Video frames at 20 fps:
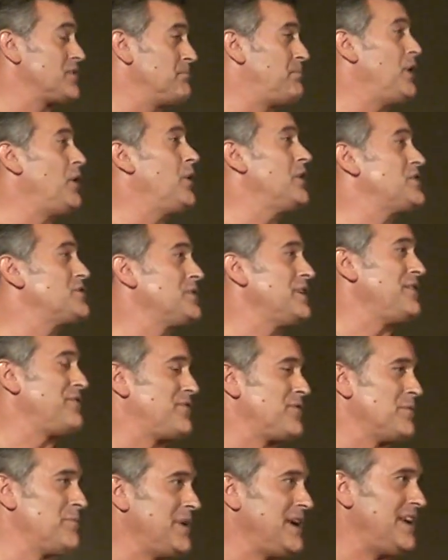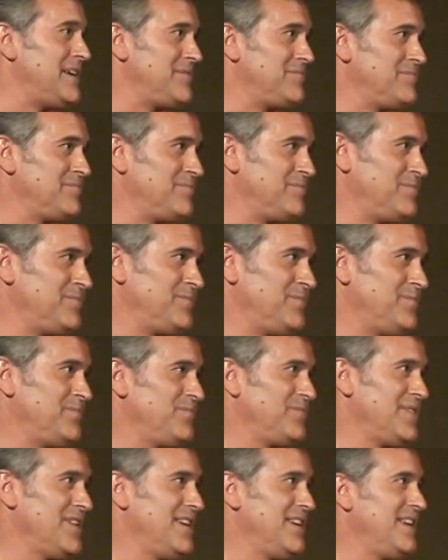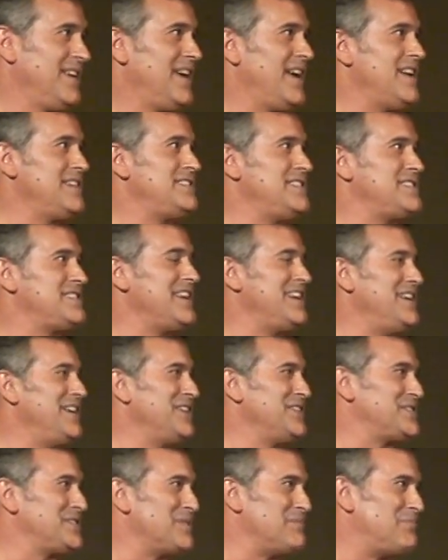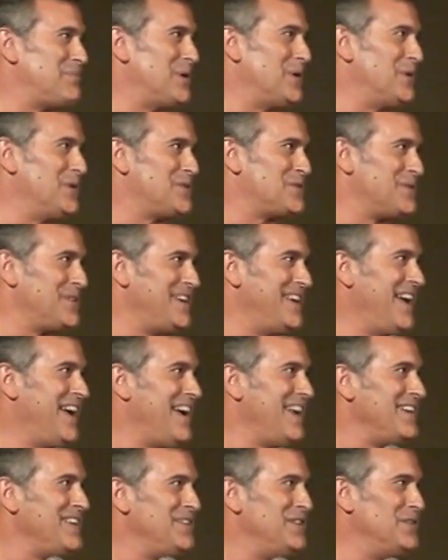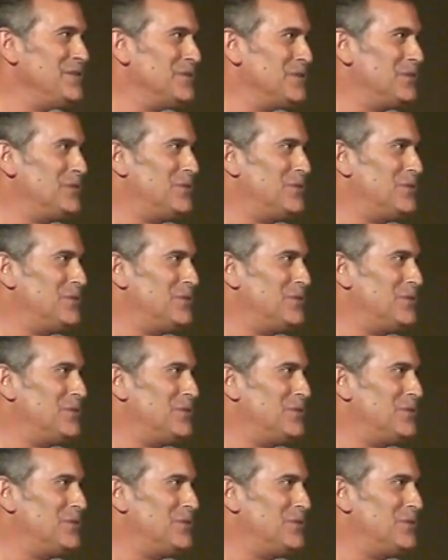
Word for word: some poetry for me. And she said, Here's some poetry you